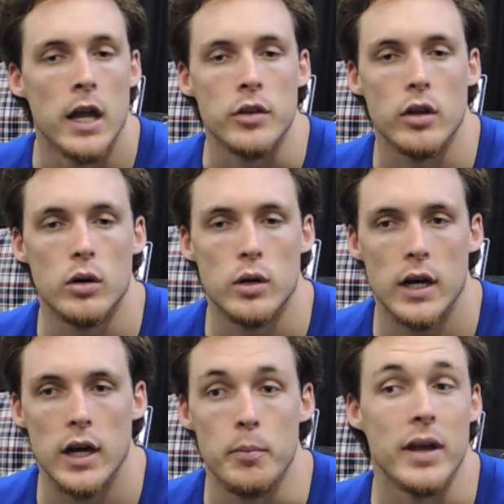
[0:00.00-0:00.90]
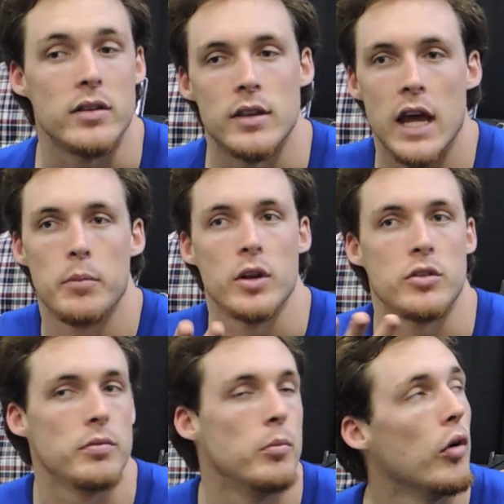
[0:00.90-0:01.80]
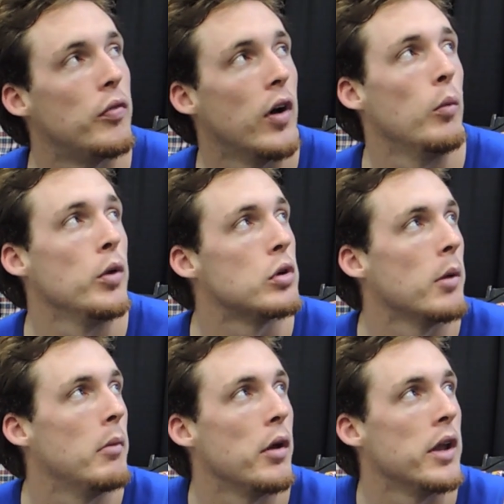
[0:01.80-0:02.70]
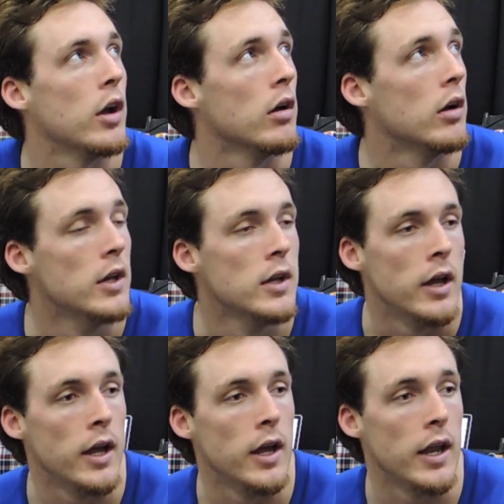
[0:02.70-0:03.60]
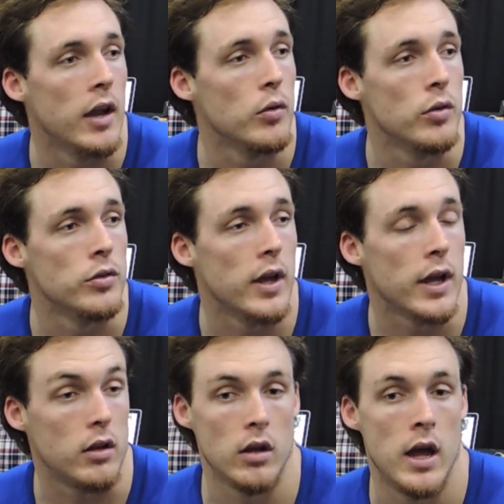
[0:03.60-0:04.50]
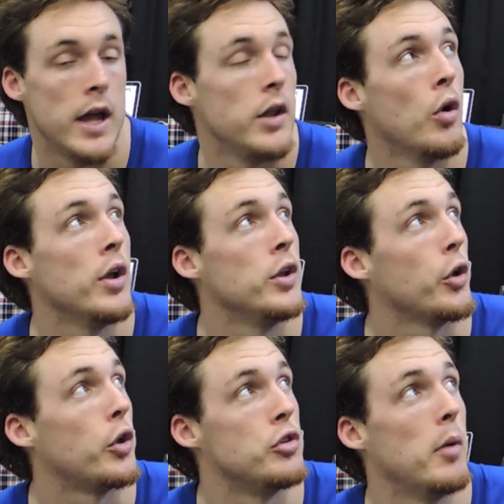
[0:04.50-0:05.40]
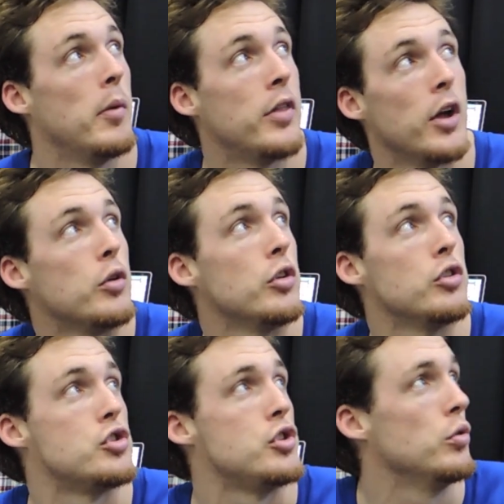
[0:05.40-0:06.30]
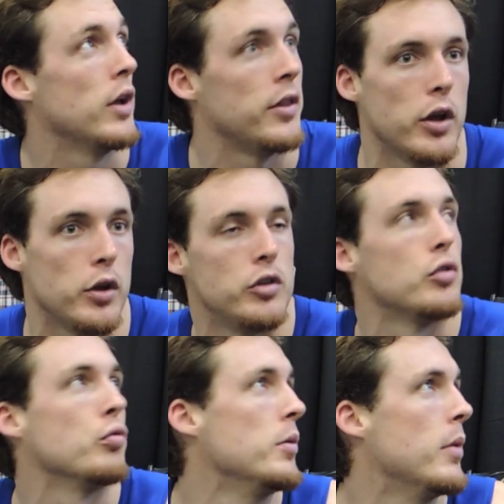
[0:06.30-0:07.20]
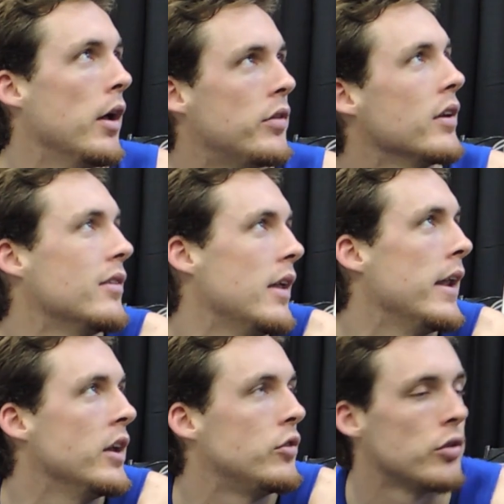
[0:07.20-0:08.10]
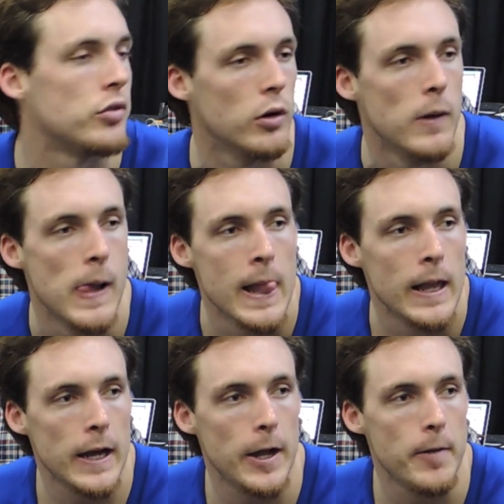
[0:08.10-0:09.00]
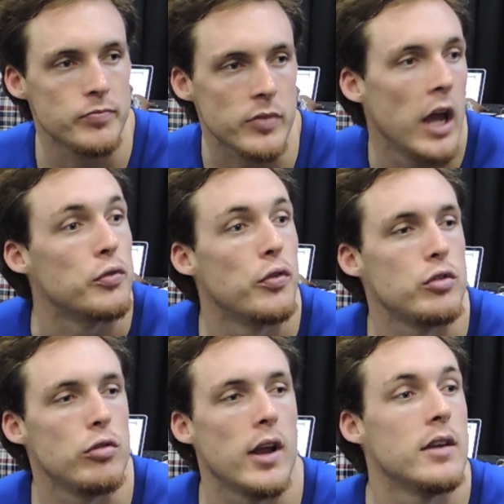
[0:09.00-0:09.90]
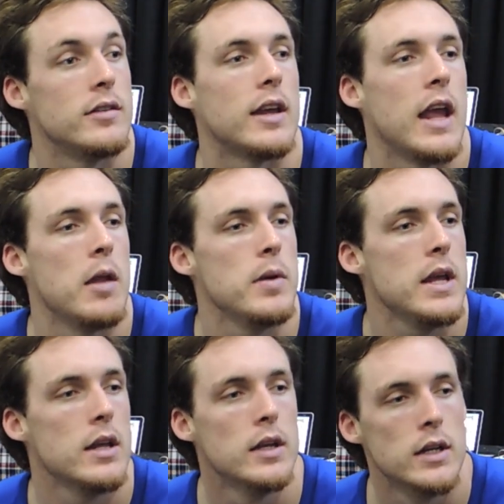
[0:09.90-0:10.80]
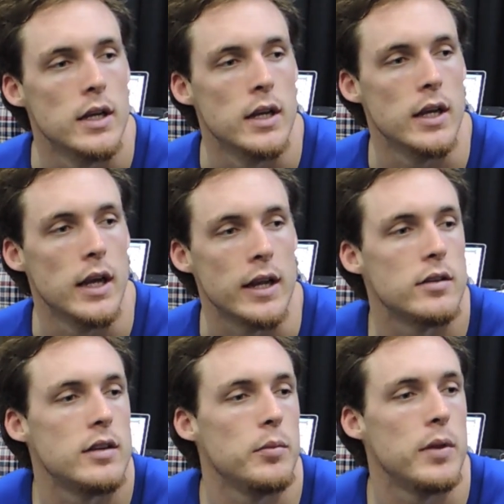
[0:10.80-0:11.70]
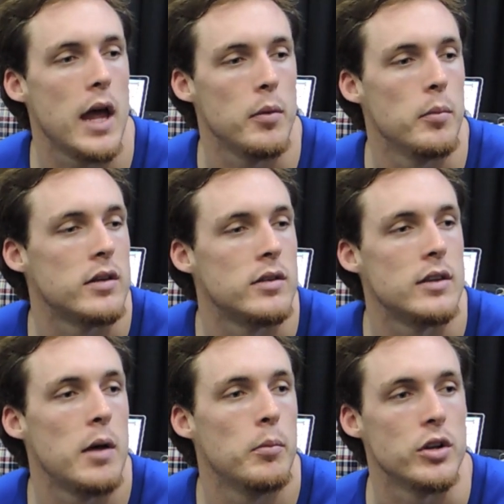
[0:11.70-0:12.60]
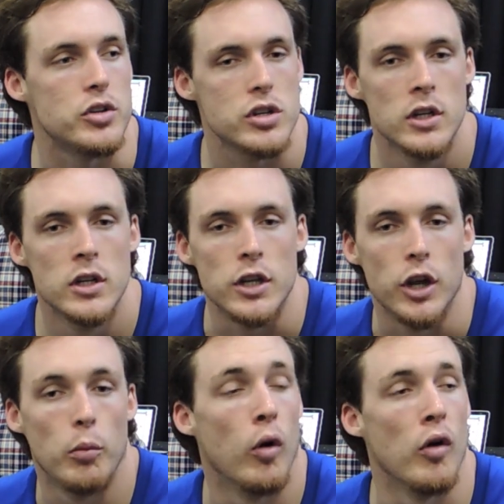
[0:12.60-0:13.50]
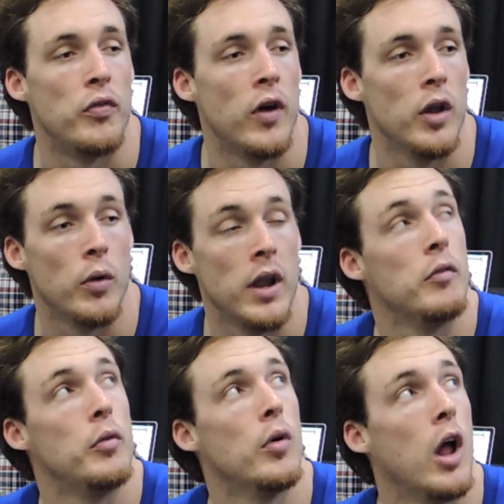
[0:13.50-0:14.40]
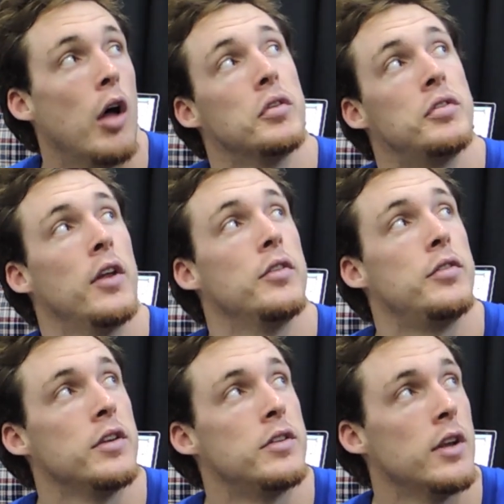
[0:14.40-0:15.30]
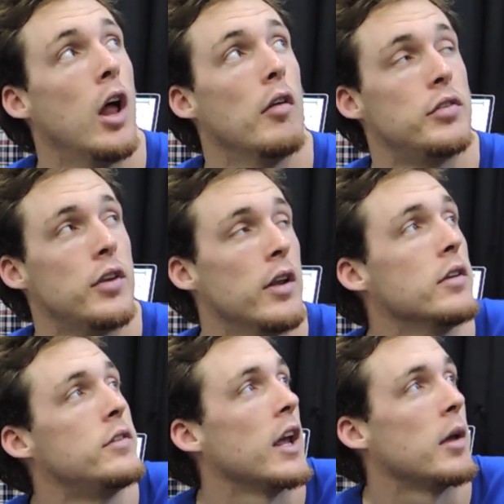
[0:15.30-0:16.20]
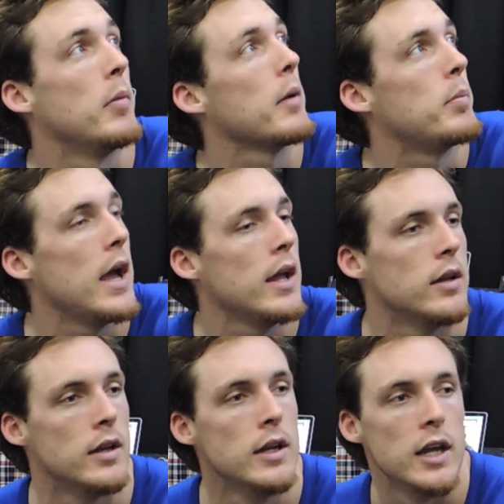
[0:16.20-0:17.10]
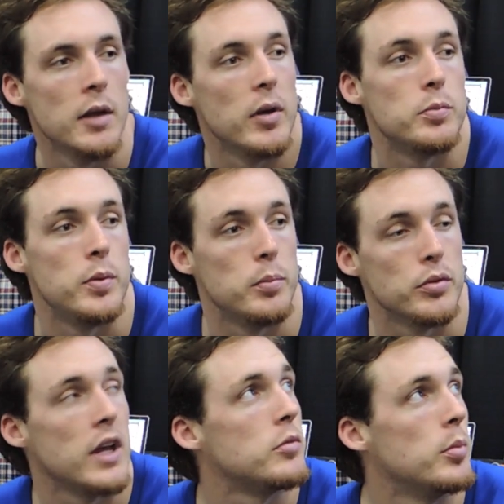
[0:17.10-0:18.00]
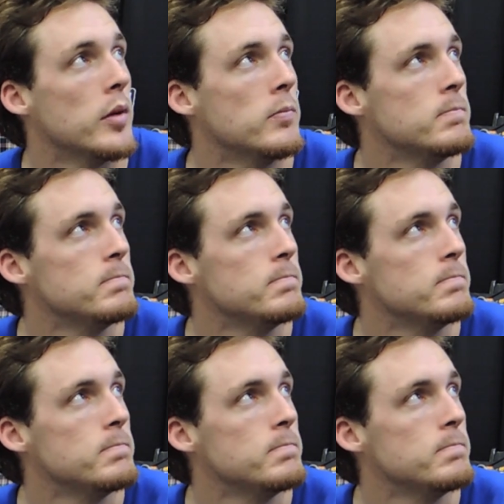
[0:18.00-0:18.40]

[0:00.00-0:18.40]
And so it makes it that much more fun when you come out here and everyone's like, I had no idea you could jump. I thought you could just shoot. I thought you could just rebound, things of that nature. So as frustrating as it can be, at the same time, it makes it that much, you know, more fun when everyone all of a sudden sees it and all of a sudden is taken back by it. And it makes people's heads spin.